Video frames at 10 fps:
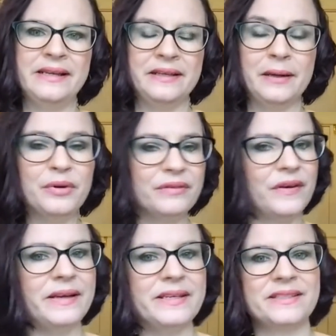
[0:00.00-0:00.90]
Number of
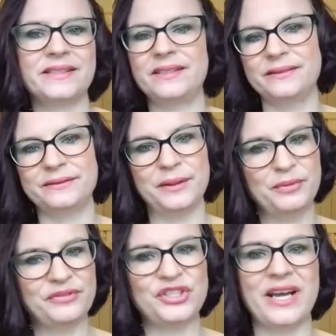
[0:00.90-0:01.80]
likes,
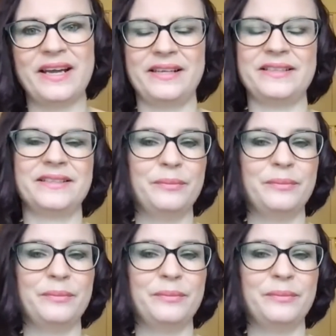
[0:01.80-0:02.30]
number of shares,